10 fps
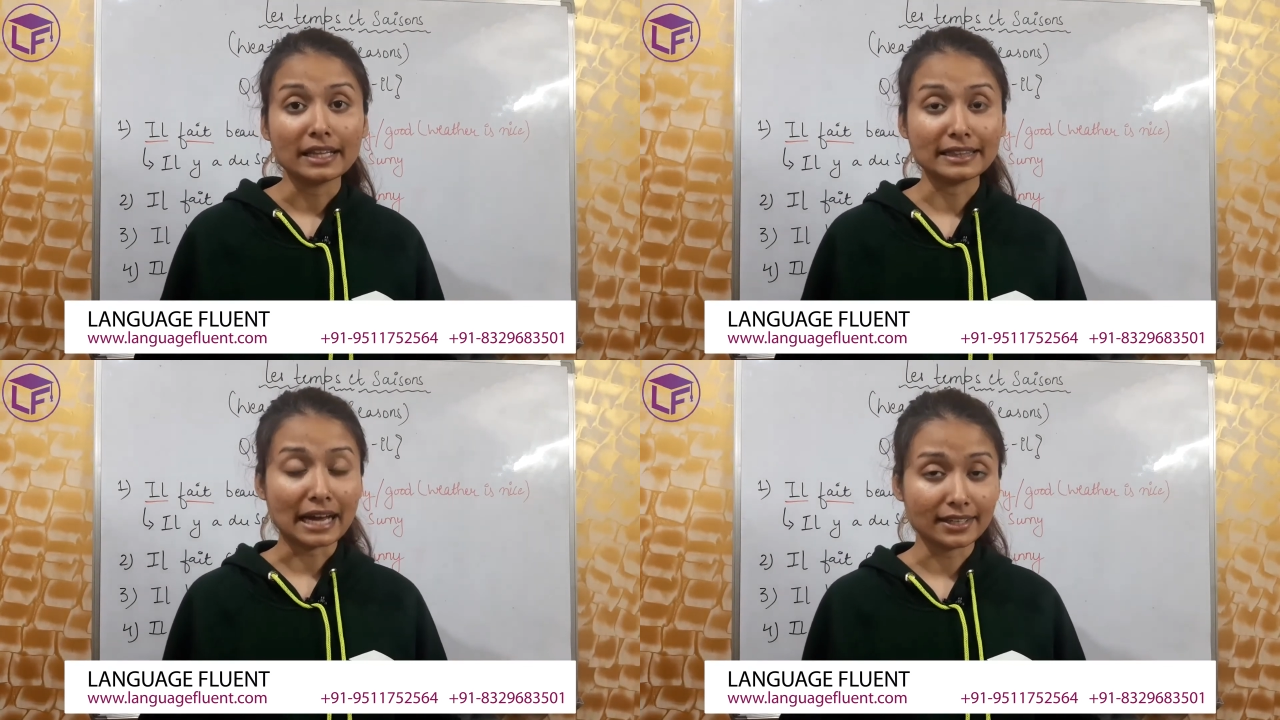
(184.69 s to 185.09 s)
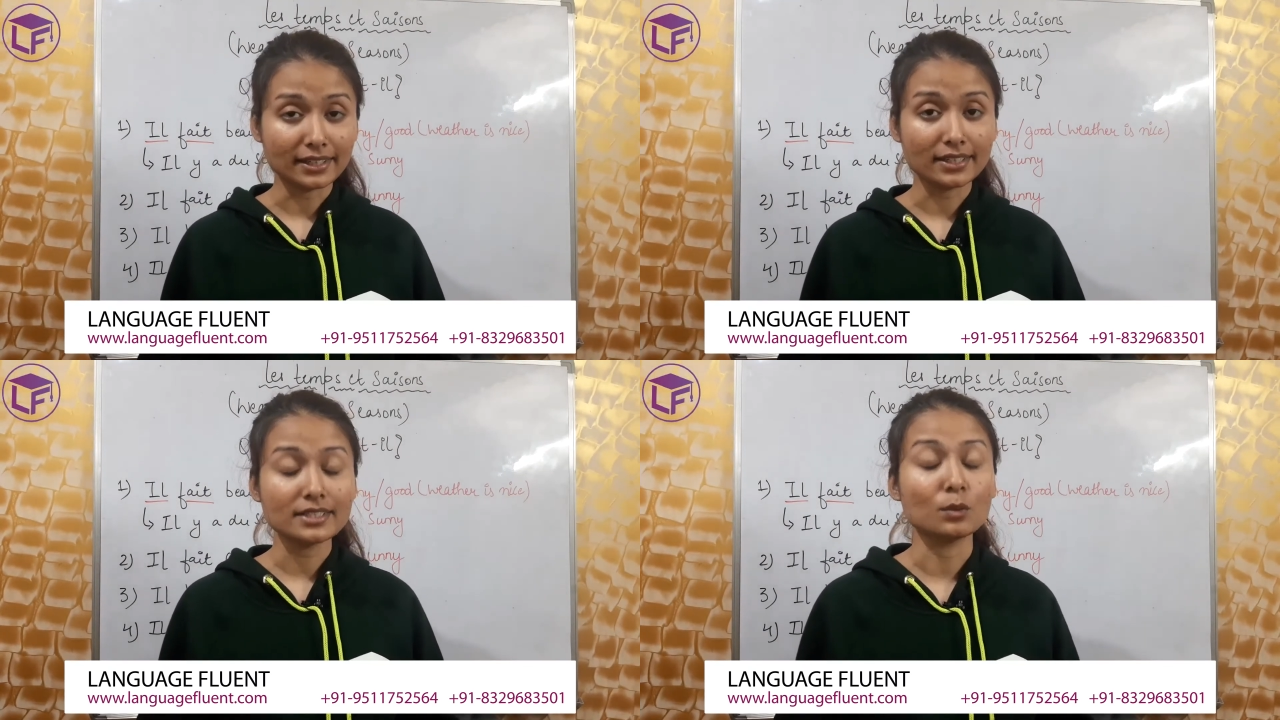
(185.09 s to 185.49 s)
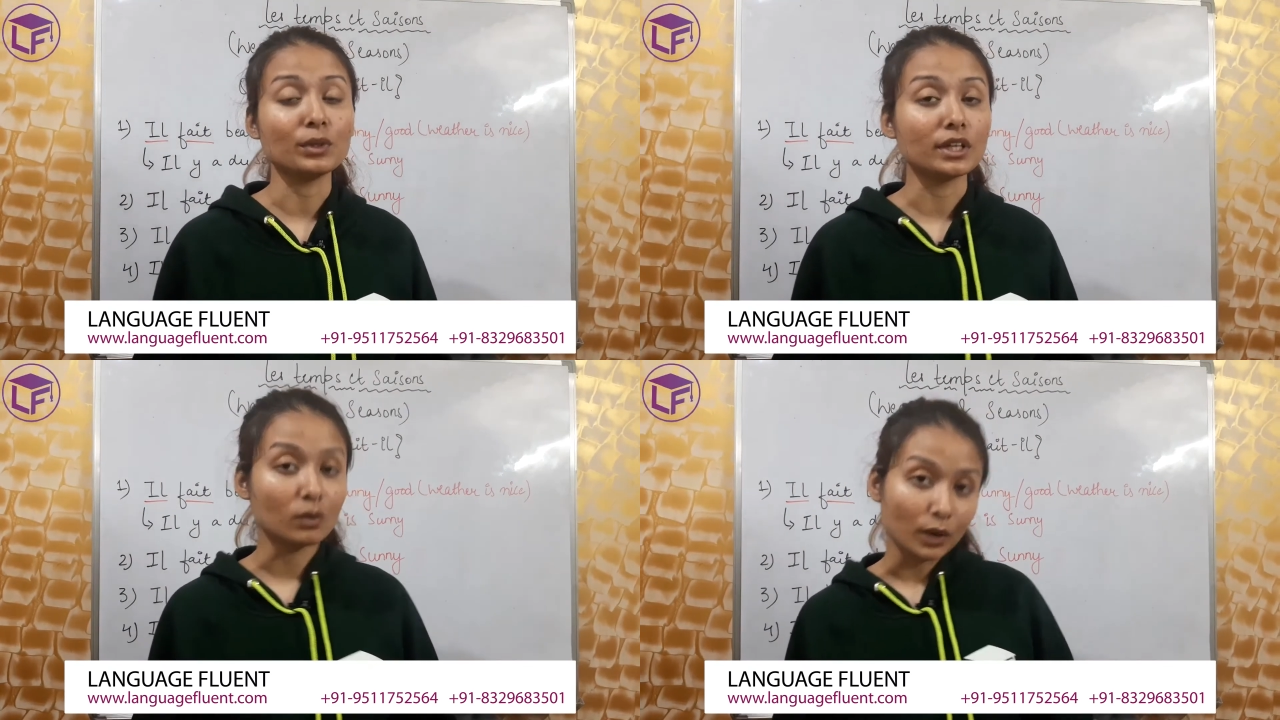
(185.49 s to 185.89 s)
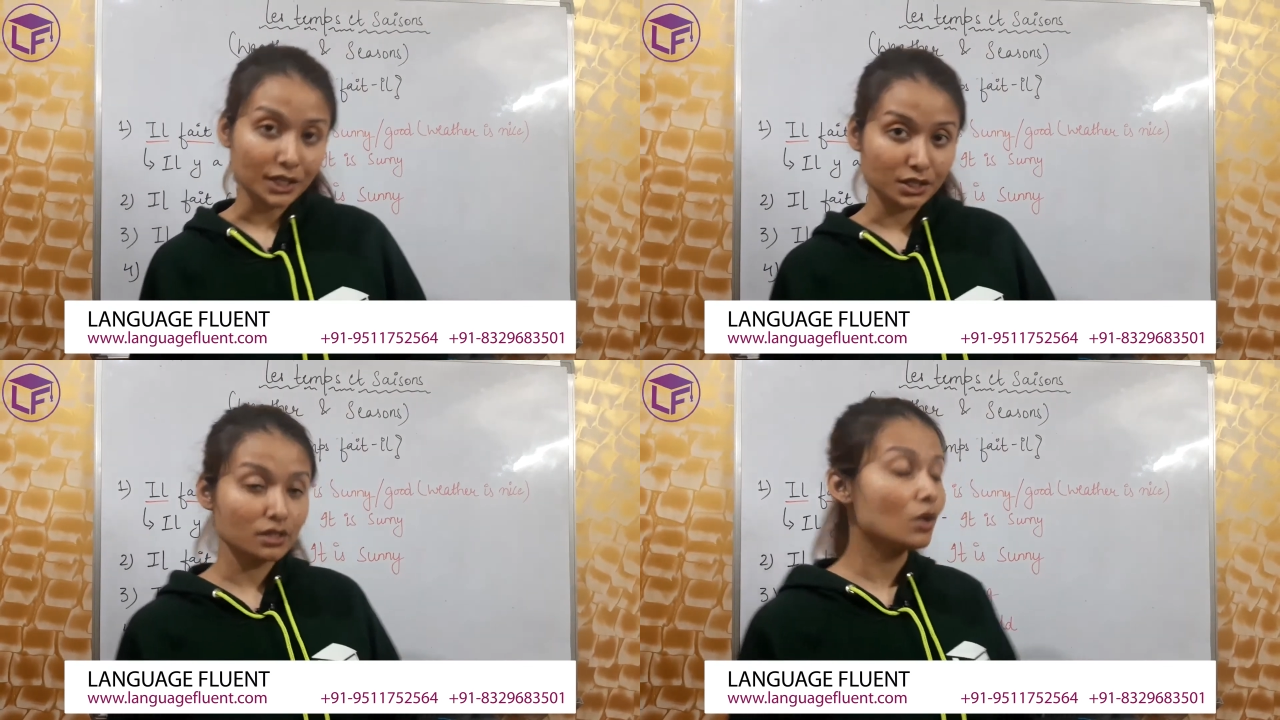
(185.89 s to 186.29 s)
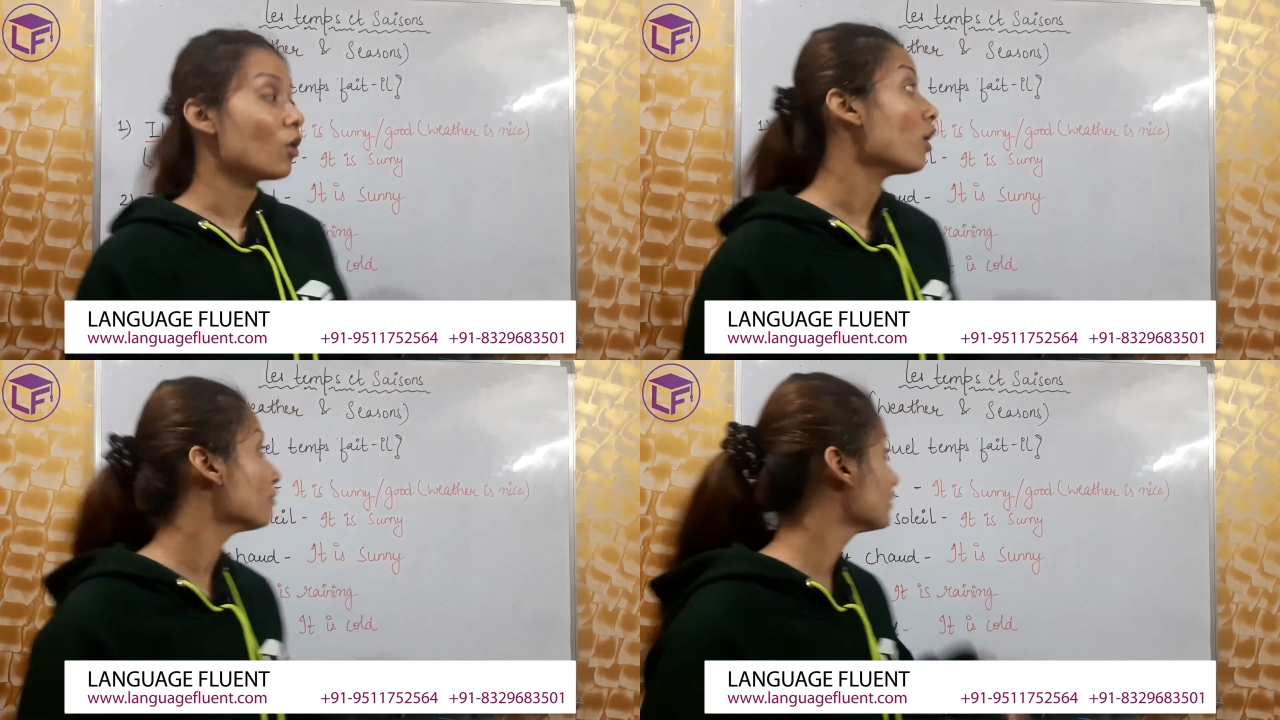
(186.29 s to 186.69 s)
That is with the question
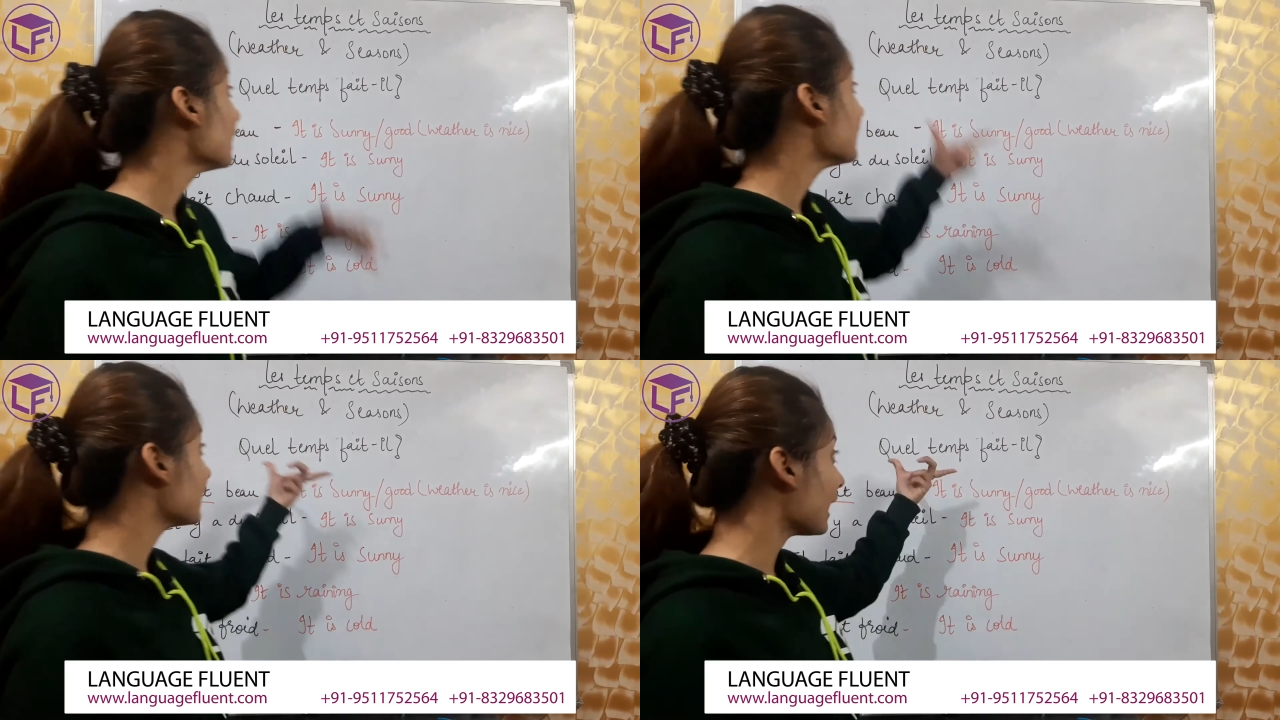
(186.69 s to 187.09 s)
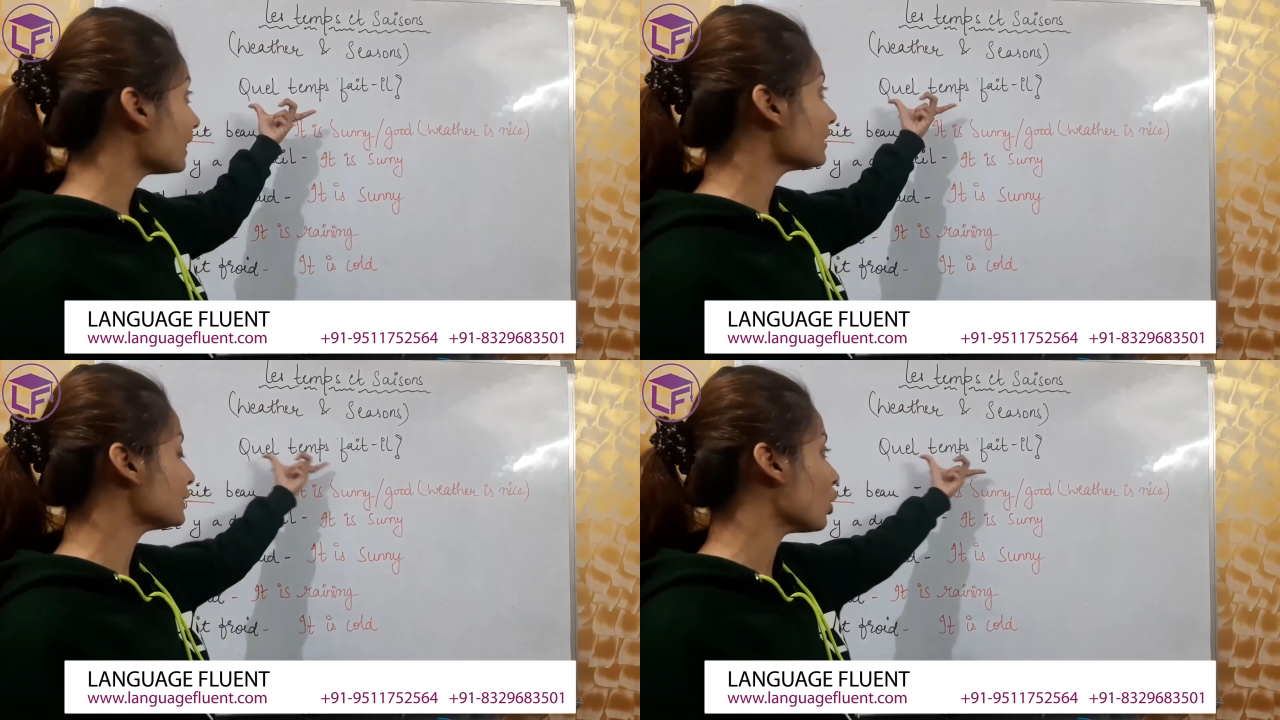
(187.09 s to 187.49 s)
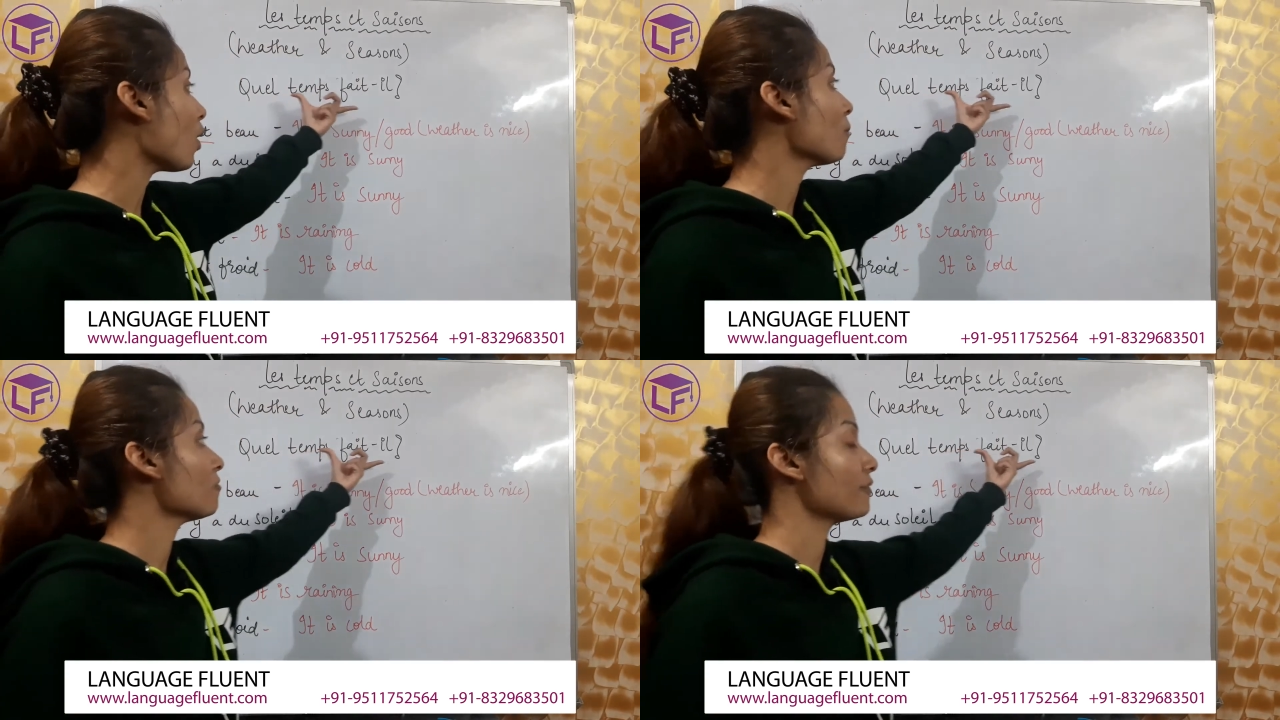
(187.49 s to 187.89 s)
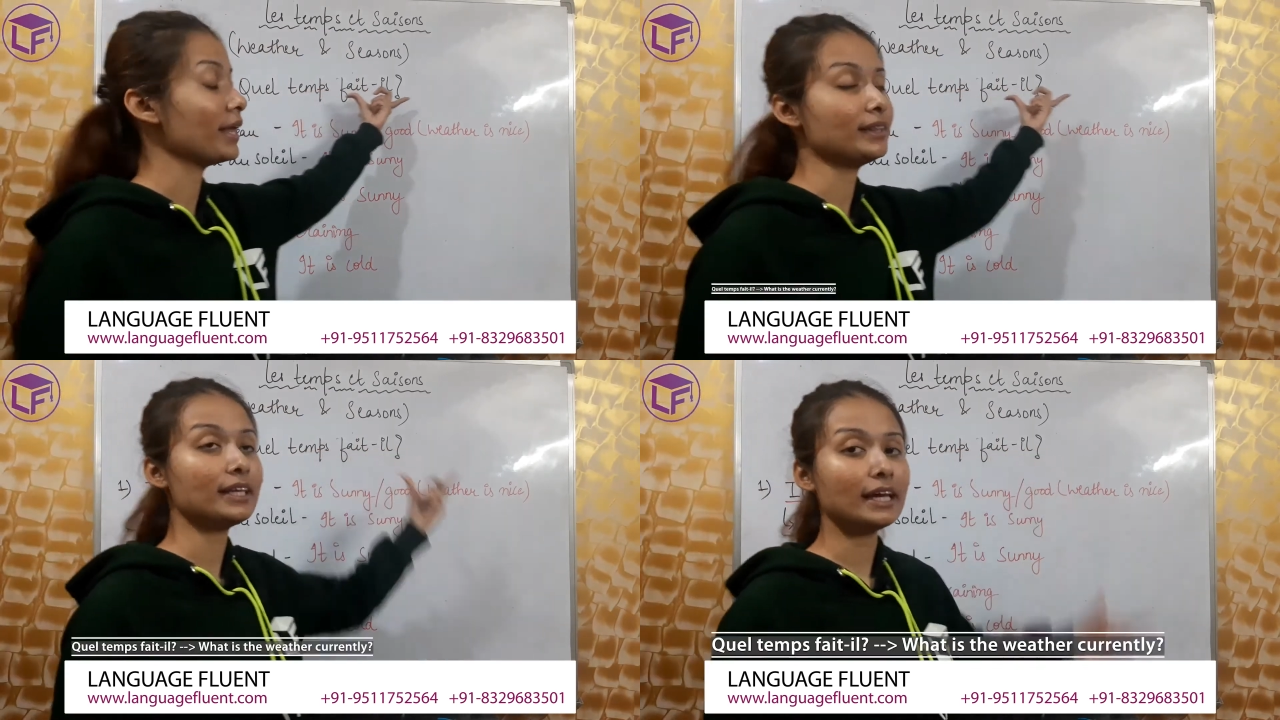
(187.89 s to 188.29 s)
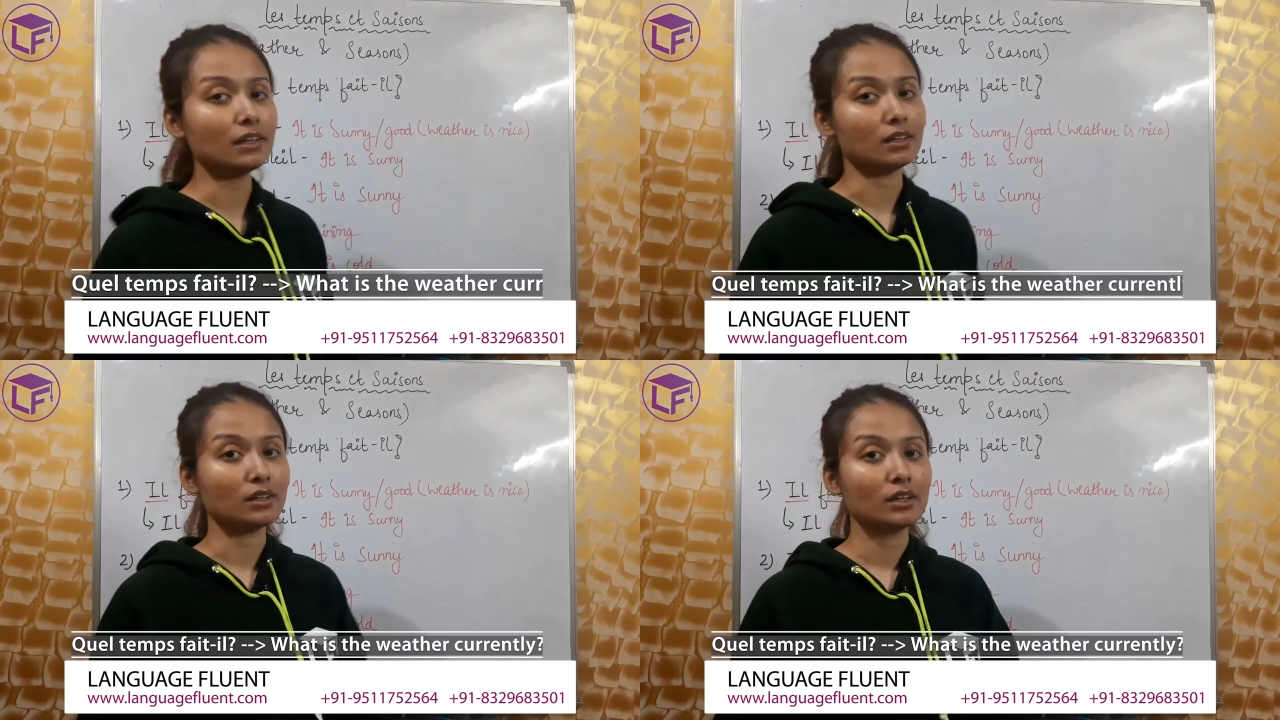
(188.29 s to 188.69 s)
of quel temps
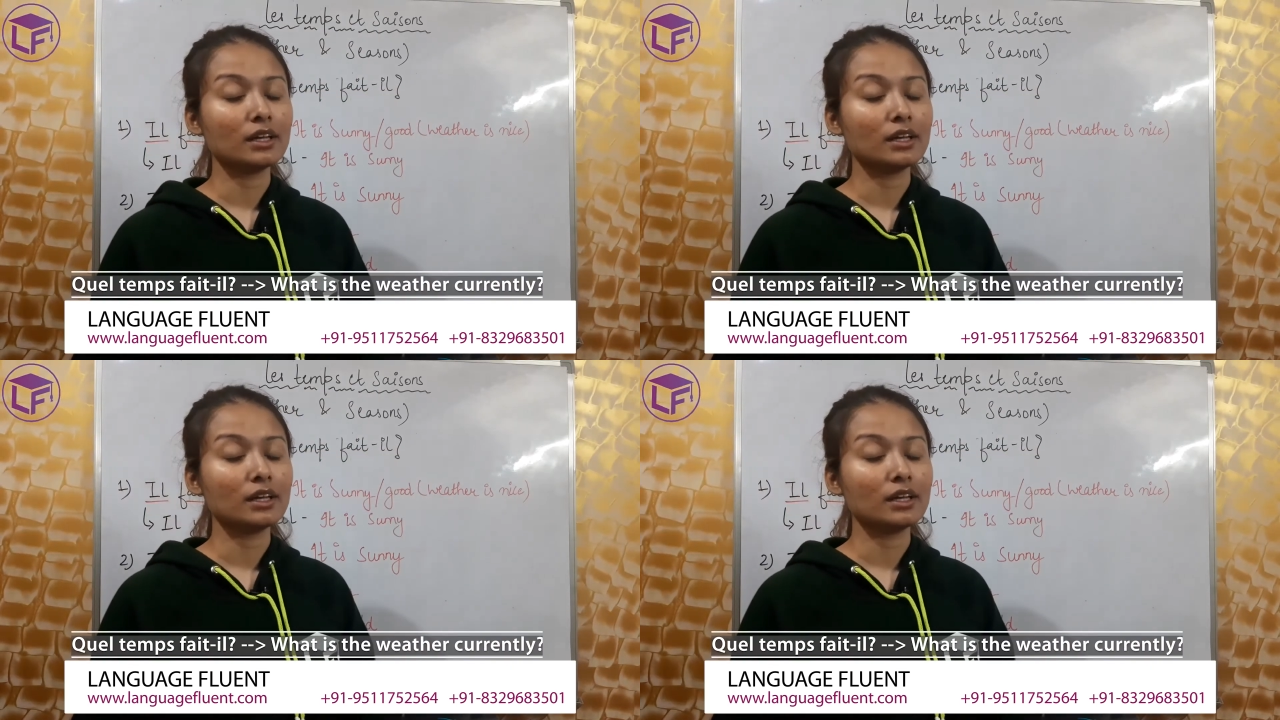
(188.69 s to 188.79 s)
fait-il?